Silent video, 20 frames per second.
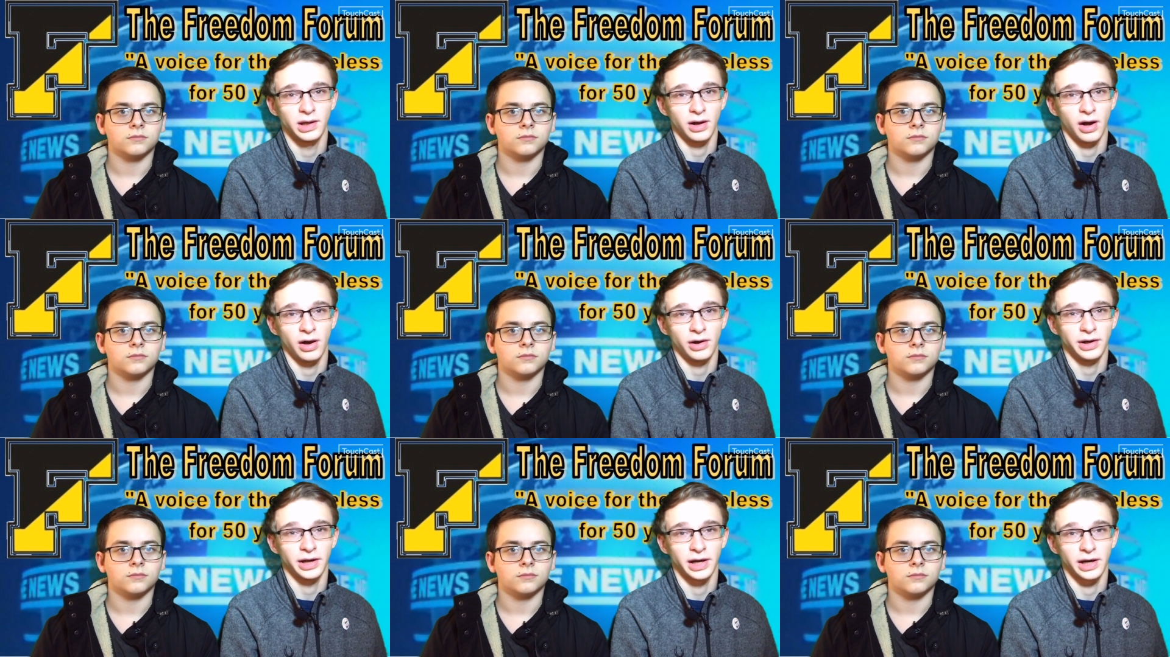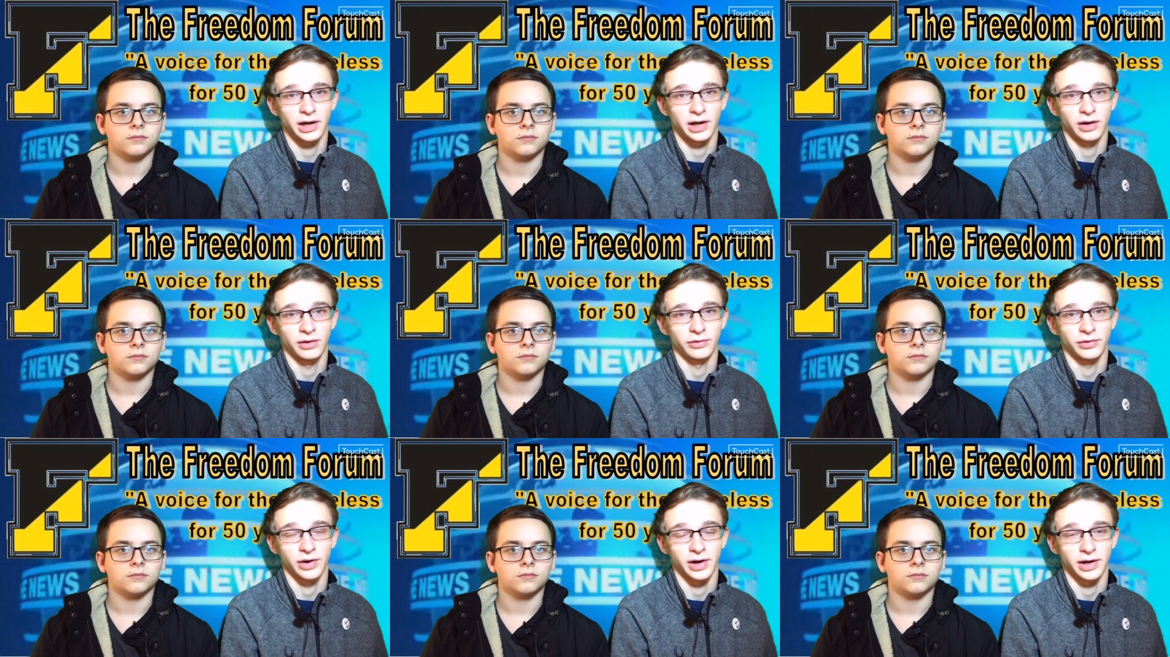Speaker 1: on air
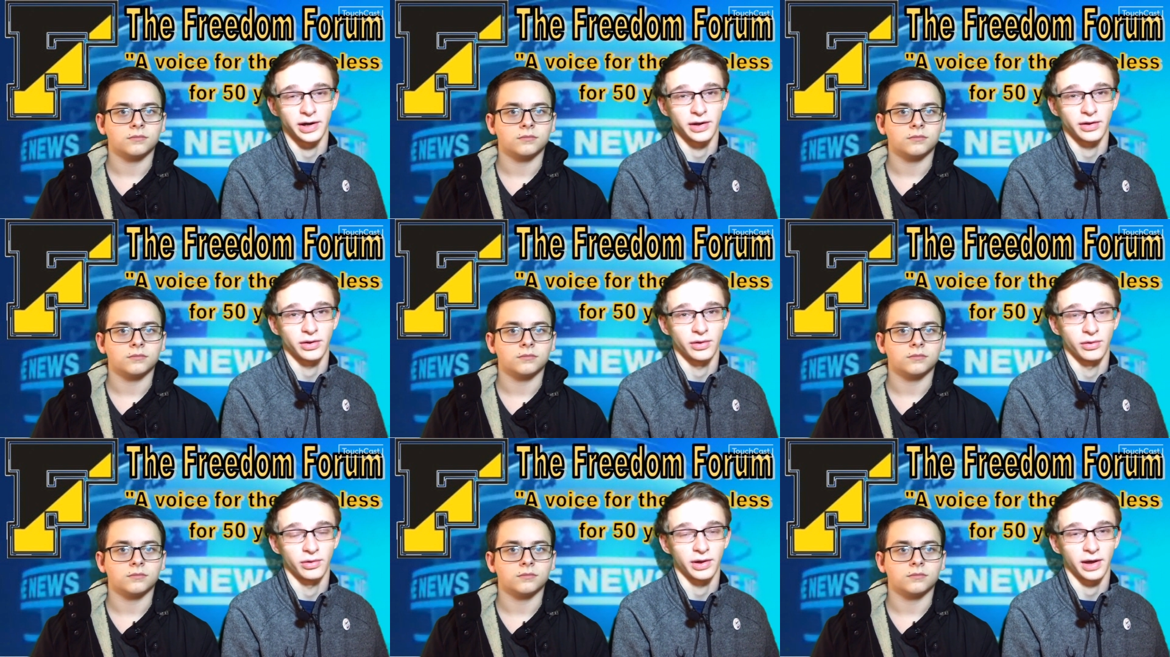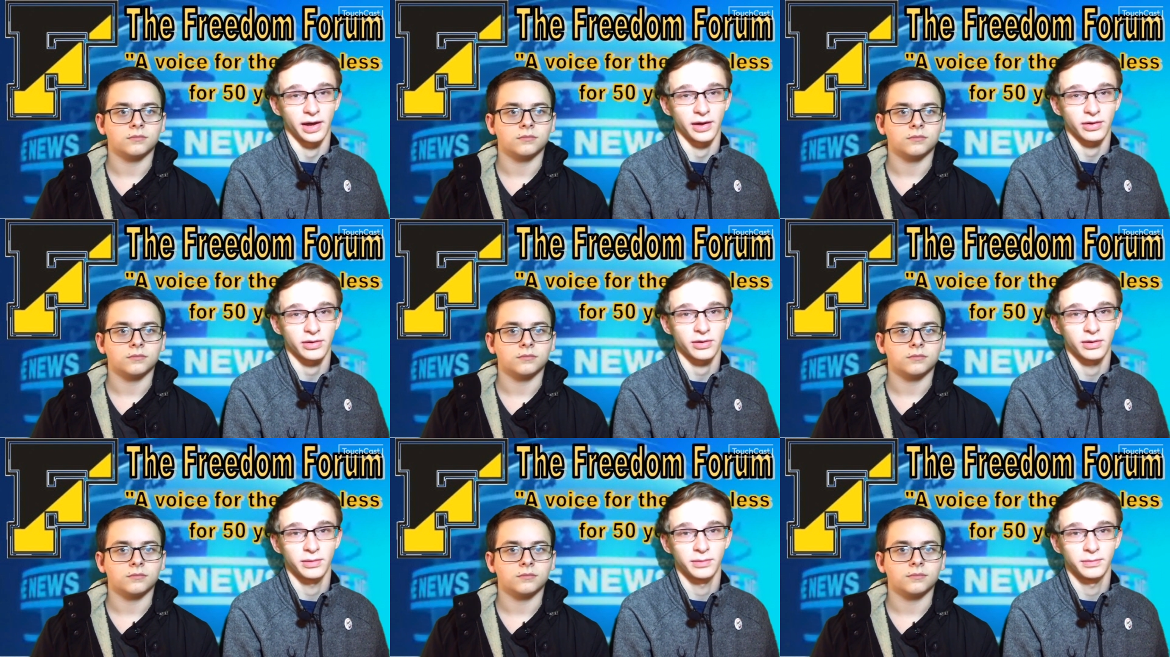on Friday's
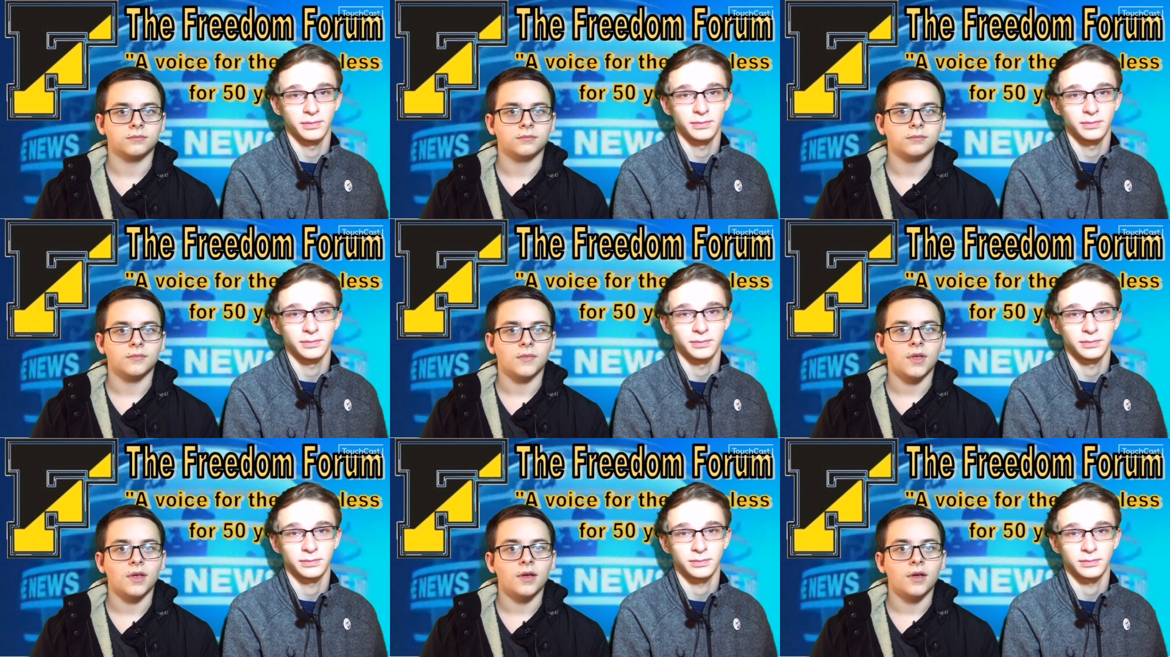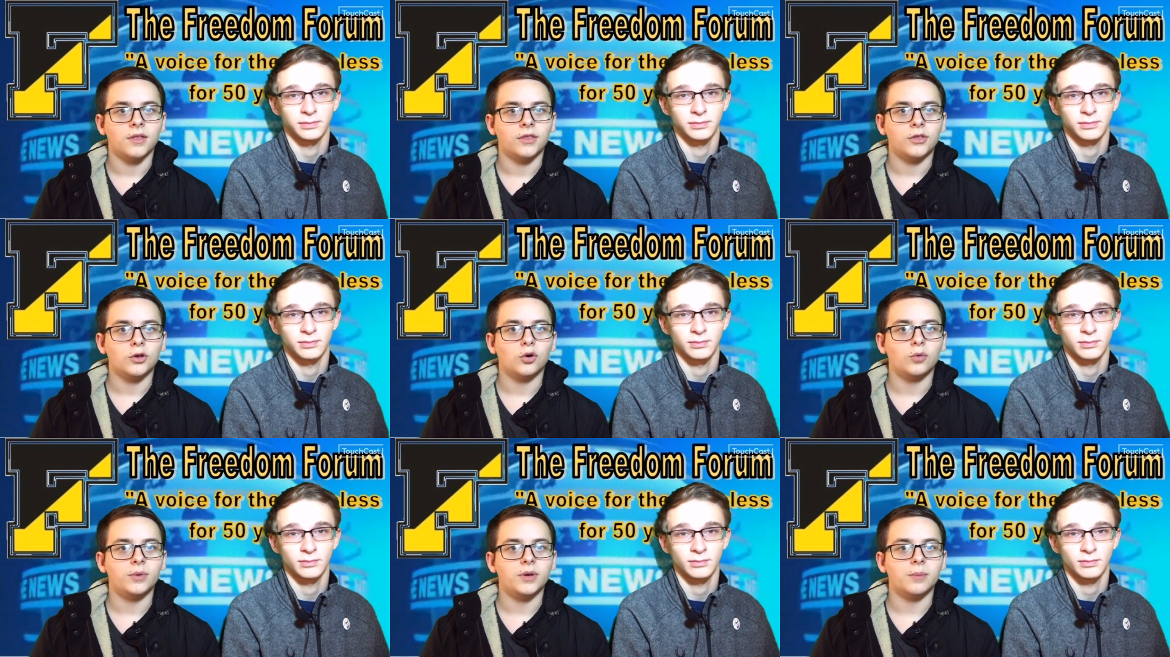newscast.
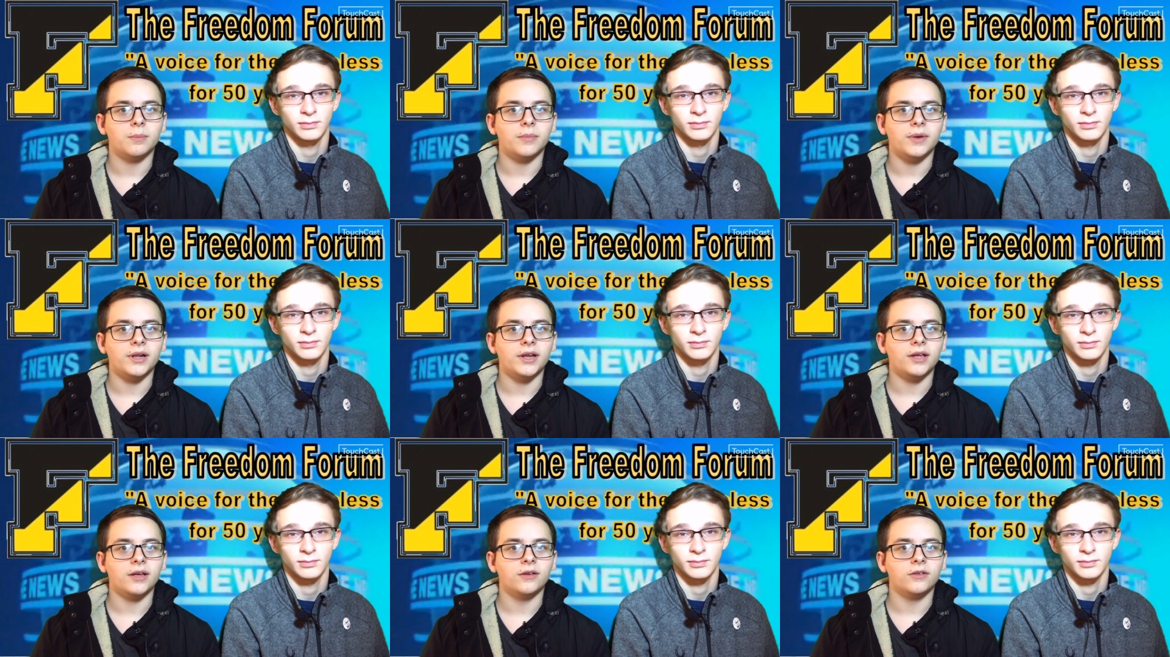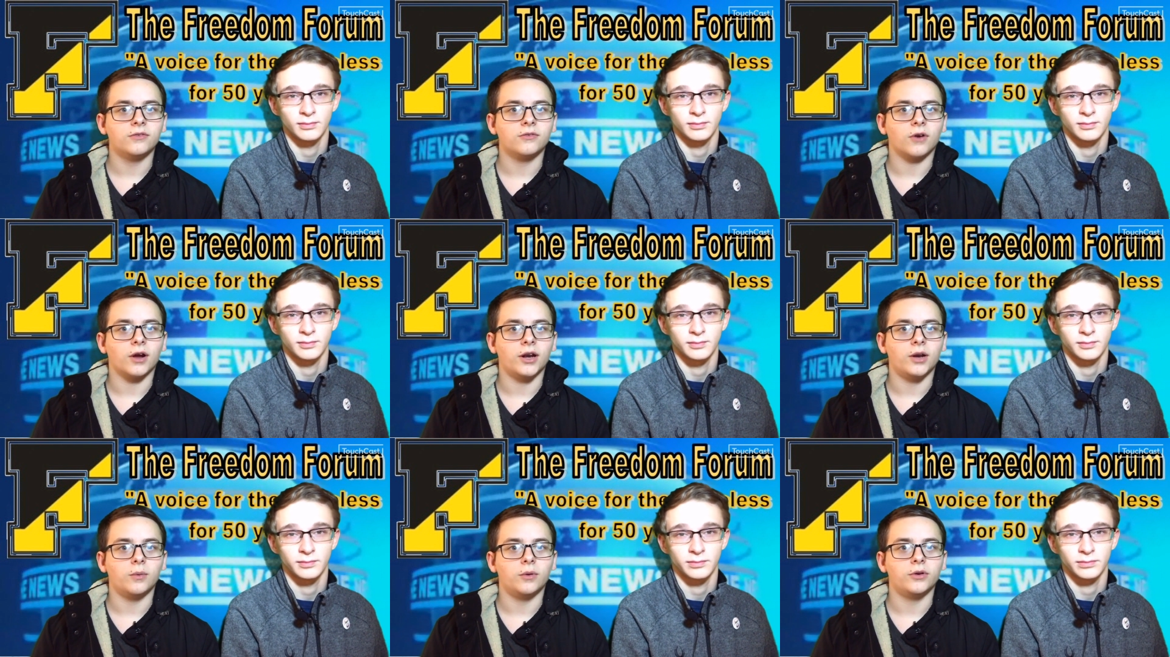There will be a meeting
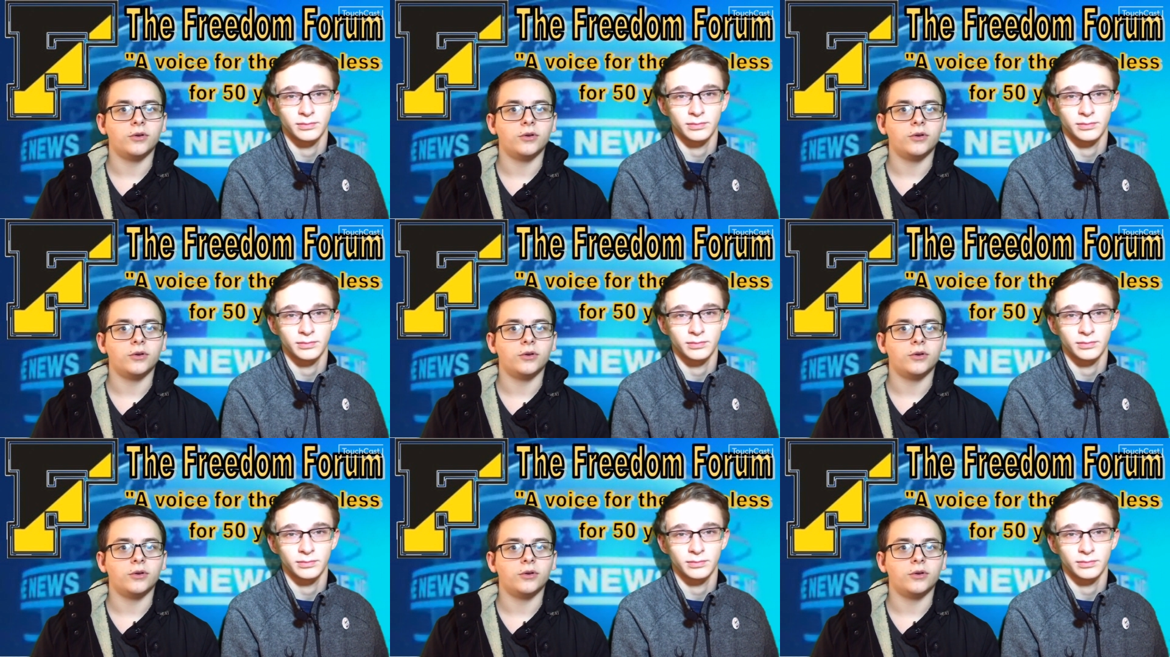for anyone